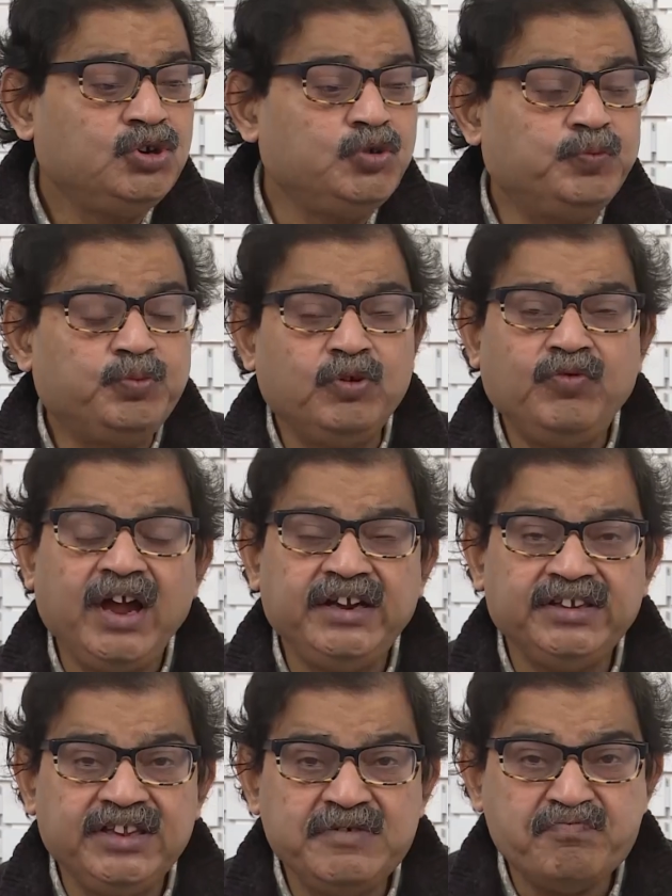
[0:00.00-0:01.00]
to
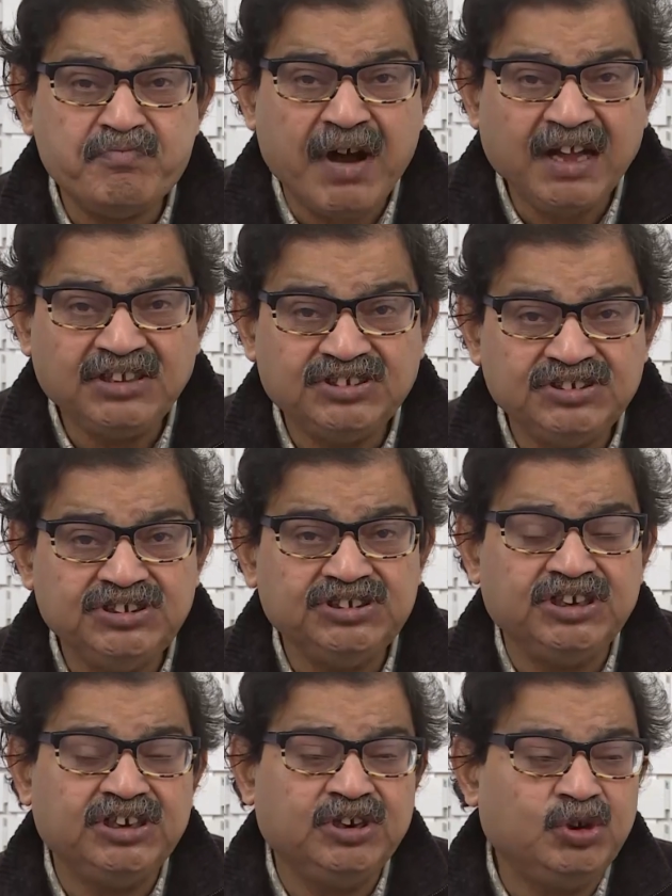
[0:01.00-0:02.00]
provide the much
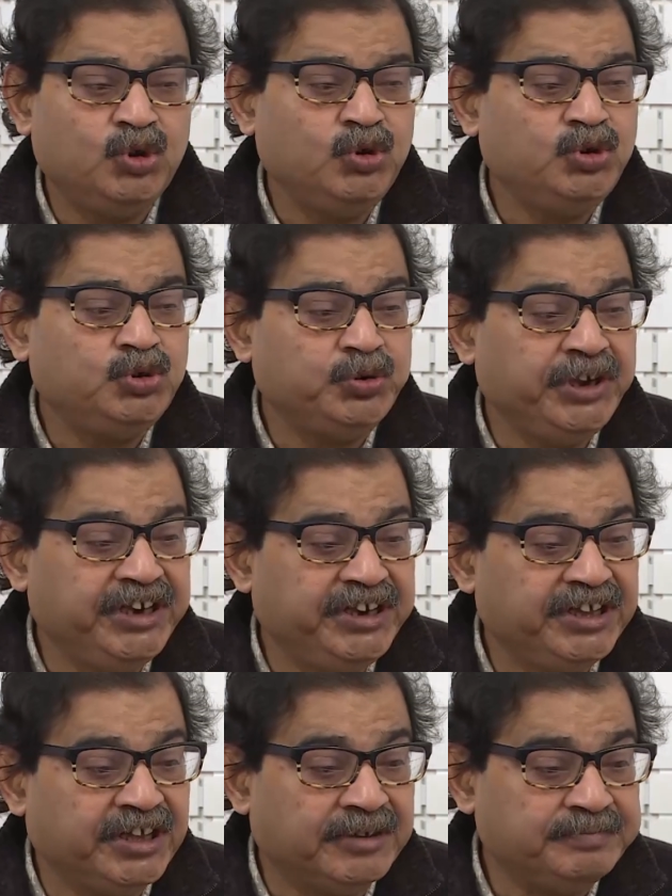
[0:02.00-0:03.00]
needed loan to
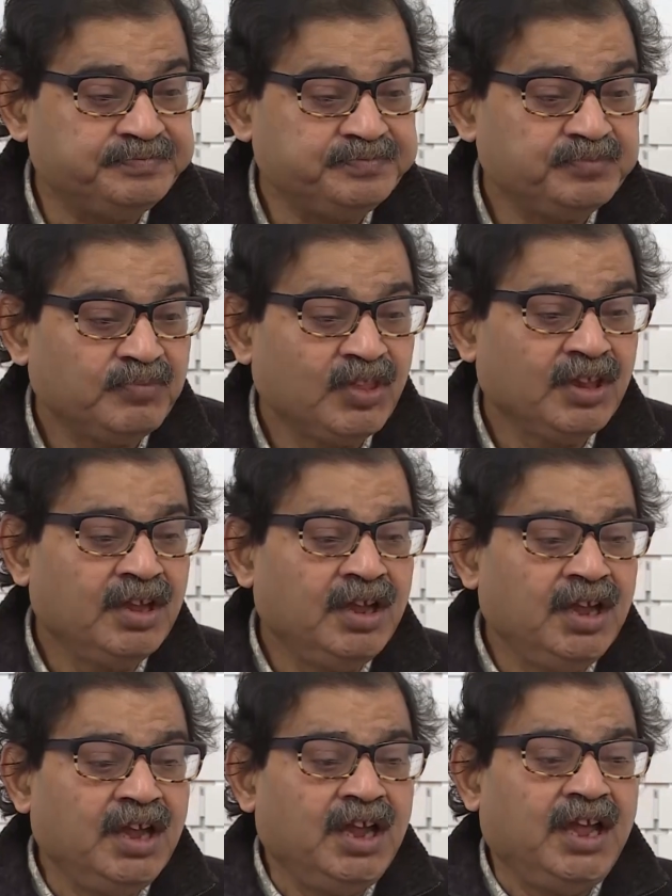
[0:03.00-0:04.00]
India.
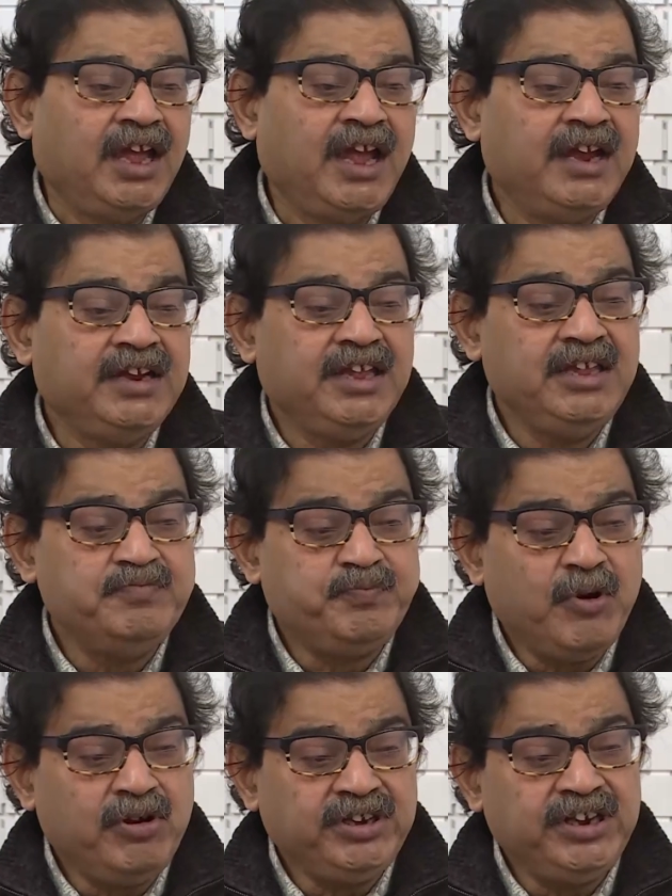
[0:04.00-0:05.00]
An
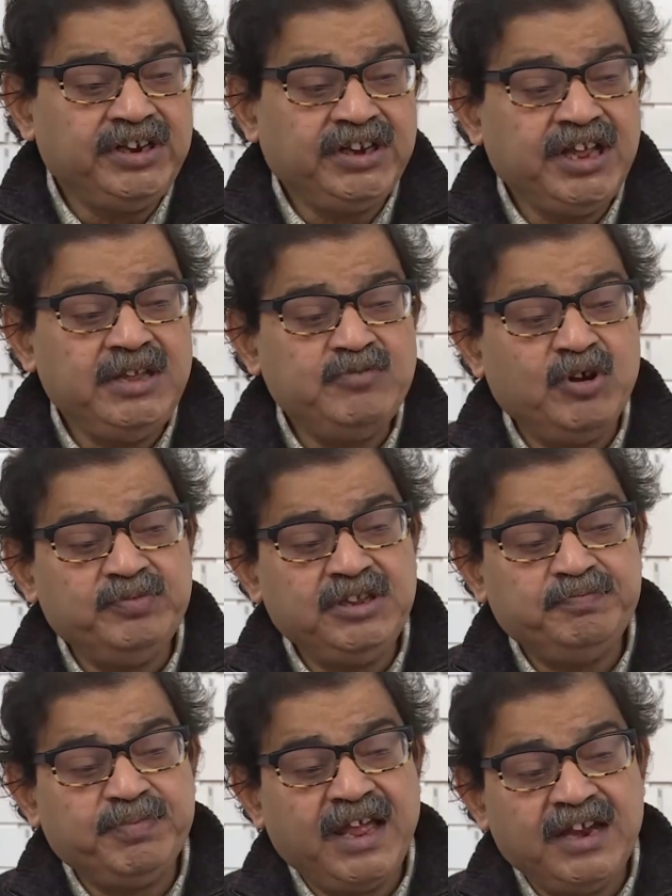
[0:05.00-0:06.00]
important aim of the
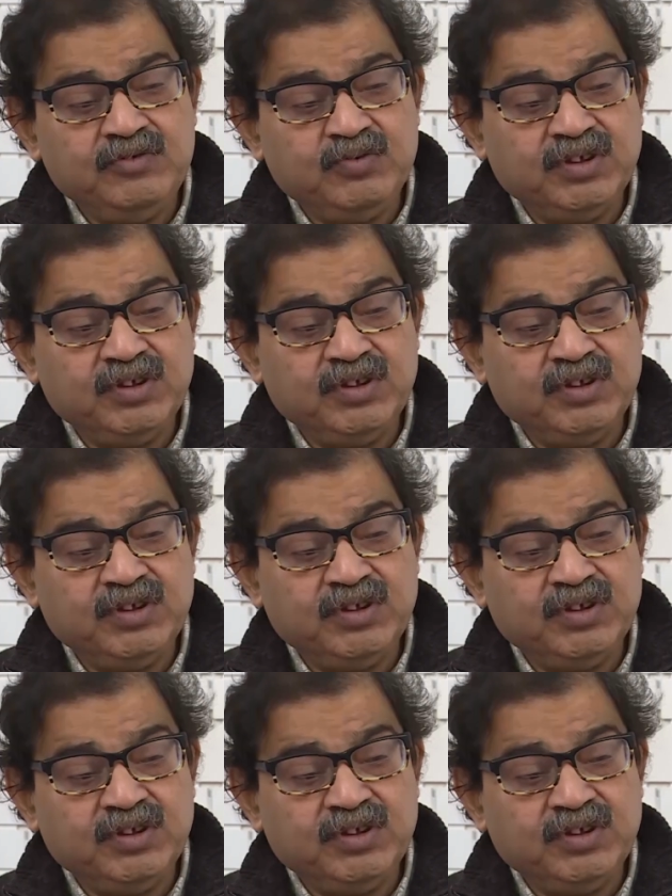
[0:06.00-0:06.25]
plan